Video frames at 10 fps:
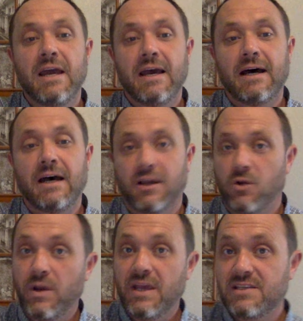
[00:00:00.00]
a
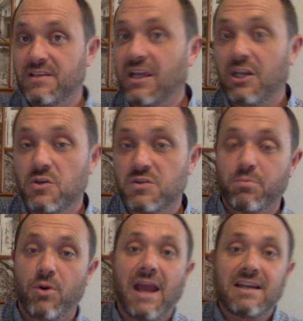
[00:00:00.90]
quiz that they can use to
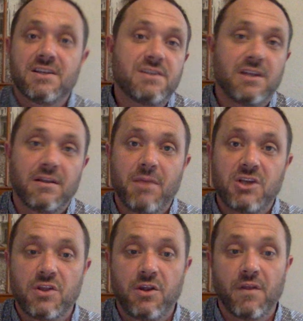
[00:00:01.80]
practice and make
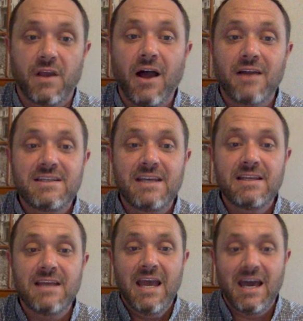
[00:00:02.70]
sure they know the content,
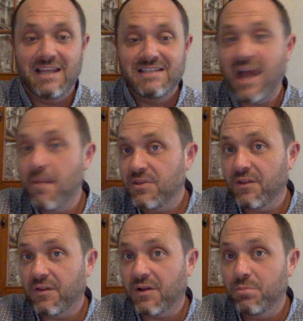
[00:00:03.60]
an assignment that
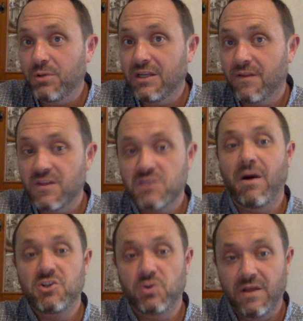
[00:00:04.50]
they'll complete during this
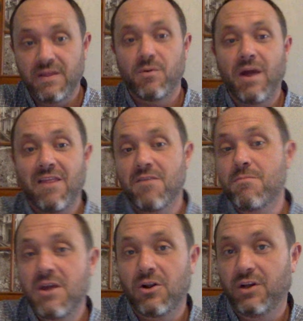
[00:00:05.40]
module, and then right in the
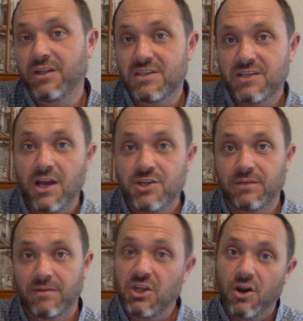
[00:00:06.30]
middle, a discussion.
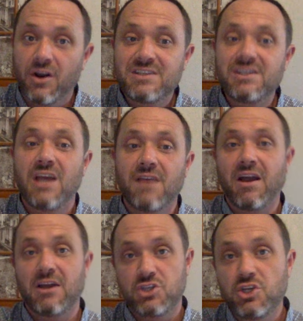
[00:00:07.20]
And you can already see I've
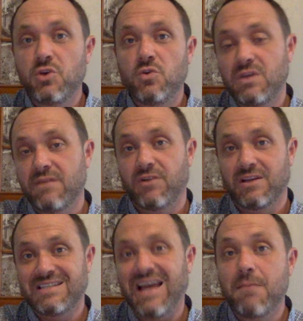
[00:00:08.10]
got two different
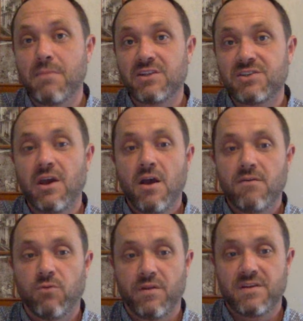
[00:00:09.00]
assignments
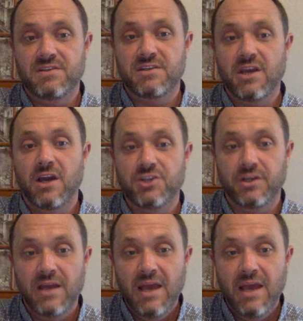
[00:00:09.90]
for this discussion.